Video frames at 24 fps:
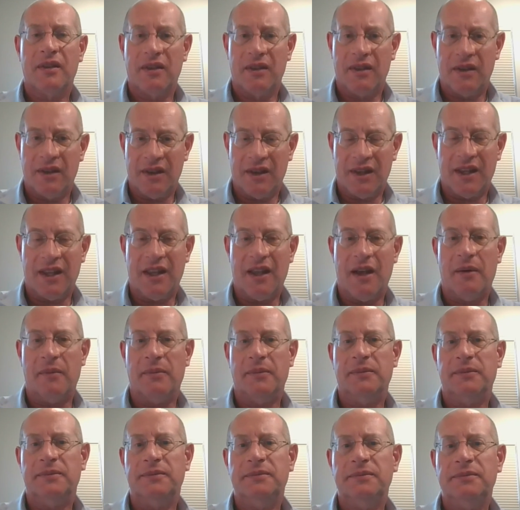
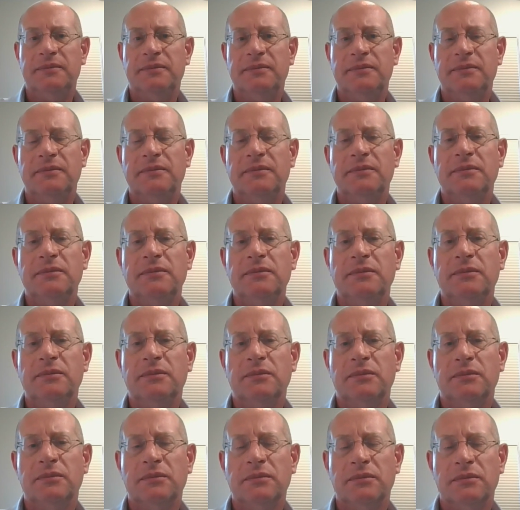
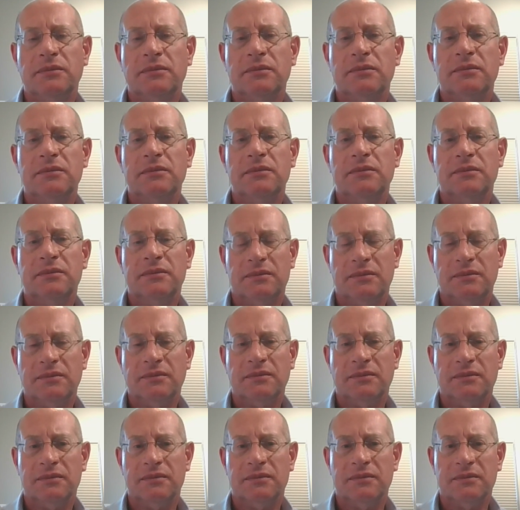
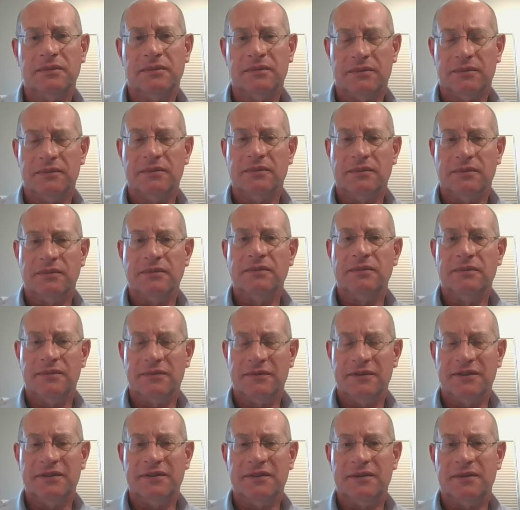
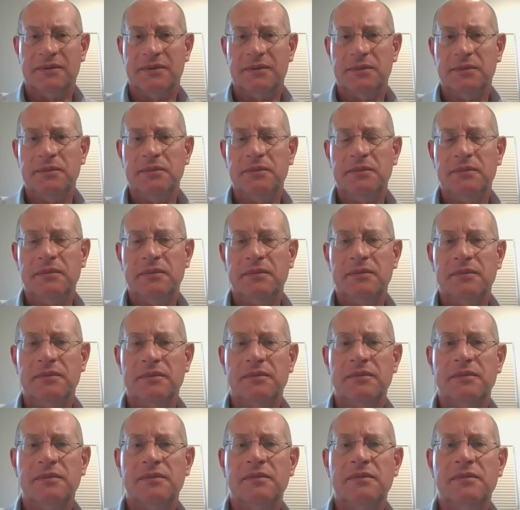
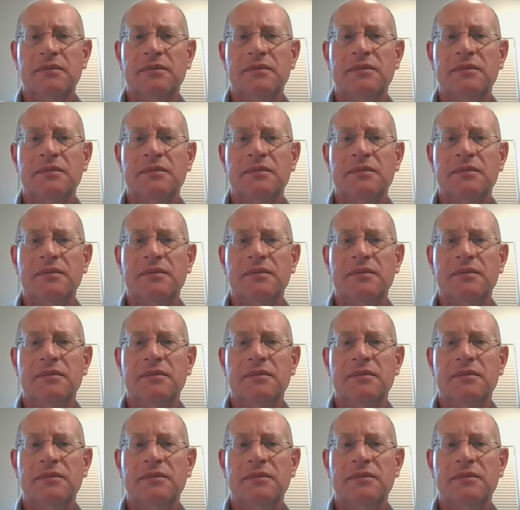(not speaking)